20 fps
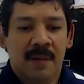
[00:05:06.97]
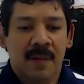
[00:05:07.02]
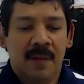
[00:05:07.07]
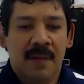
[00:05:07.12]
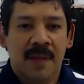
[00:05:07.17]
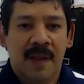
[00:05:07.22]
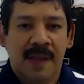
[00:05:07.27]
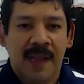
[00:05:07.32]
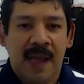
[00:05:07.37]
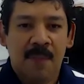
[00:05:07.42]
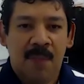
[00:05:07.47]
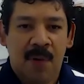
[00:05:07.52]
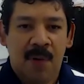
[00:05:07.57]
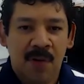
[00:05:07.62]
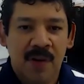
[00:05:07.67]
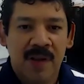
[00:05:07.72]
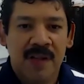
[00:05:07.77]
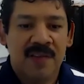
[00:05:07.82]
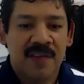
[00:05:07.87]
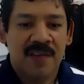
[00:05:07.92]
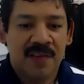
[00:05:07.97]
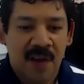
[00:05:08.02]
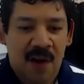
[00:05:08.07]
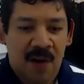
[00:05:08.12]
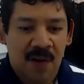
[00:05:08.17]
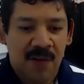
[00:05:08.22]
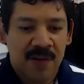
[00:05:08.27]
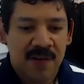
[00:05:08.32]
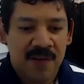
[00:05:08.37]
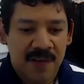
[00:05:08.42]
The librarian
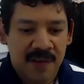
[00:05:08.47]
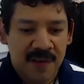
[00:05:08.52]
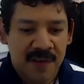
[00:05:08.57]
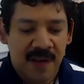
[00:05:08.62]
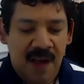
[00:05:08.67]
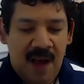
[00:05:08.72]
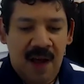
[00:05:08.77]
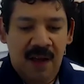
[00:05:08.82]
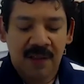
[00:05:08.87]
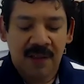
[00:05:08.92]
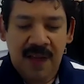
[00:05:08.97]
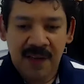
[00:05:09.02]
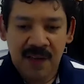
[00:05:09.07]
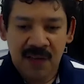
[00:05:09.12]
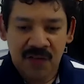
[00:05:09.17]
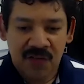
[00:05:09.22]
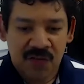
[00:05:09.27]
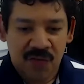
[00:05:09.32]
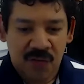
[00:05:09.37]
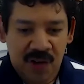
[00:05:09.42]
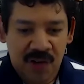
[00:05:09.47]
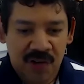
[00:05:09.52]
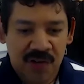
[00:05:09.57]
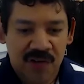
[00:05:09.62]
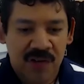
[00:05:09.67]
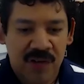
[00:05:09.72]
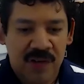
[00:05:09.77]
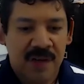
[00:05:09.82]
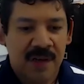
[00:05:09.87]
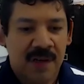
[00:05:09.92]
starts the online
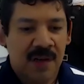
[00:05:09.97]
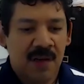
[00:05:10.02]
instruction,